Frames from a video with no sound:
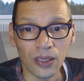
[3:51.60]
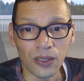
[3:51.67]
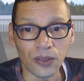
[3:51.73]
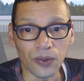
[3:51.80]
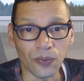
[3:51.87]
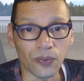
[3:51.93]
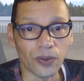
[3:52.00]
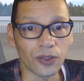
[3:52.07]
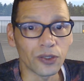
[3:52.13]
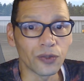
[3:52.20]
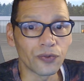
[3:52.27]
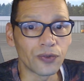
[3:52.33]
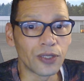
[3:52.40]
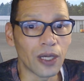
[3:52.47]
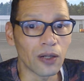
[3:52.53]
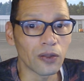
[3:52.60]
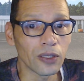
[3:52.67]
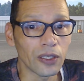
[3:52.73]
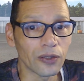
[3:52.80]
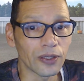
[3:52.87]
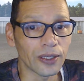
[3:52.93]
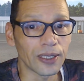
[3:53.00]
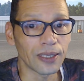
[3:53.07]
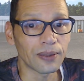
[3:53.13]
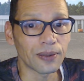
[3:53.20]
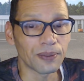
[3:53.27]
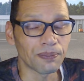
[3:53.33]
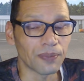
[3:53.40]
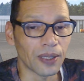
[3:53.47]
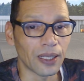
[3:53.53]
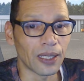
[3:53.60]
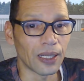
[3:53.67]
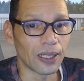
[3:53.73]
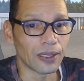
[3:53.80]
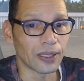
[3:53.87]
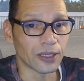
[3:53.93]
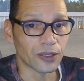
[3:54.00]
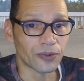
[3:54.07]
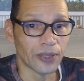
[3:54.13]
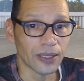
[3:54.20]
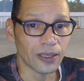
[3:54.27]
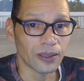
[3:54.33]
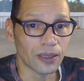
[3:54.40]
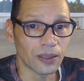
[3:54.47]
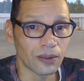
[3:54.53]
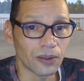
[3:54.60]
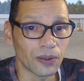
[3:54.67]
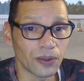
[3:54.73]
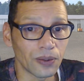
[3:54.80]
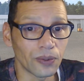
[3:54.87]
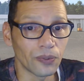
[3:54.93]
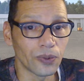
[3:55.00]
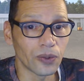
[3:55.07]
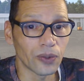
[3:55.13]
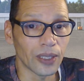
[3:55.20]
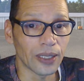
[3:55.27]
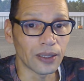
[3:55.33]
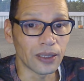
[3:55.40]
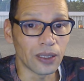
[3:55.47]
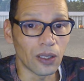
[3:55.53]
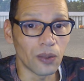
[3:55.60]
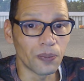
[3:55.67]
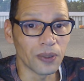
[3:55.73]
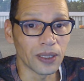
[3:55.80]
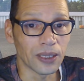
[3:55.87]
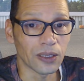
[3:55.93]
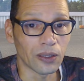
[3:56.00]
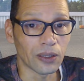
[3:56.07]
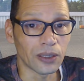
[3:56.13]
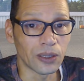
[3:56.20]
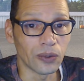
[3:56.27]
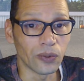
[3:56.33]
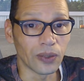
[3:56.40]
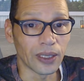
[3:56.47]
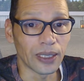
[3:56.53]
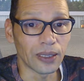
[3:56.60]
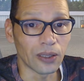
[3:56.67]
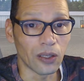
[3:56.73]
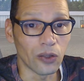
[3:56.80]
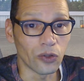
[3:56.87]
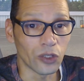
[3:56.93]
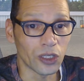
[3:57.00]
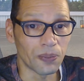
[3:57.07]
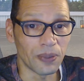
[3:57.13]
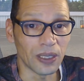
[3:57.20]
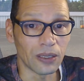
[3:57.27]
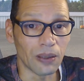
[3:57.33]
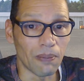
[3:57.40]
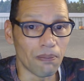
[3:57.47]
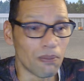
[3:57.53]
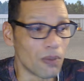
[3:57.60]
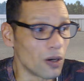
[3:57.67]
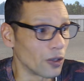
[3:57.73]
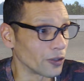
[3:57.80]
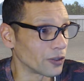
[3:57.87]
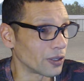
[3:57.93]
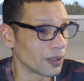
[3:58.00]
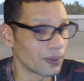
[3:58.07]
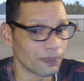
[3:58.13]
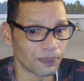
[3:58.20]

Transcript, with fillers: So once you've downloaded it and extracted it, you will get the OpenXR Toolkit Owner Speed mod.